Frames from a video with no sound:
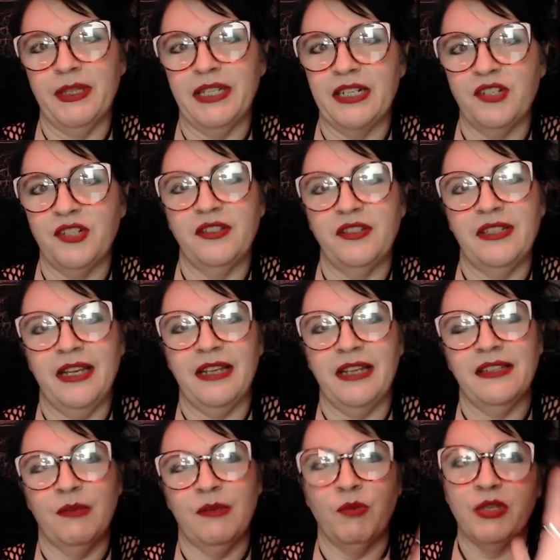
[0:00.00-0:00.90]
like, just
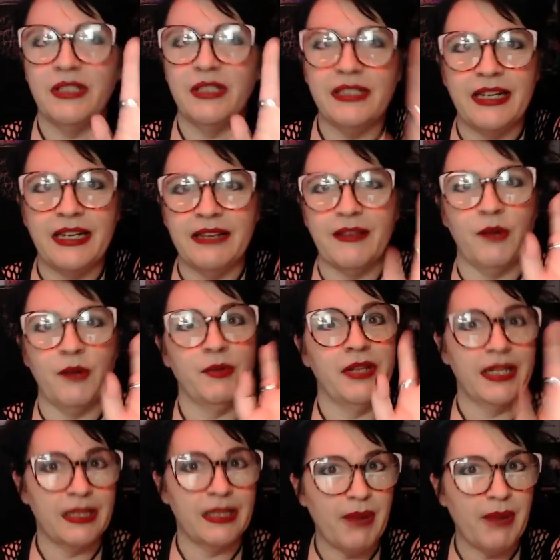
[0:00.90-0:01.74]
seeing someone sitting there with, like,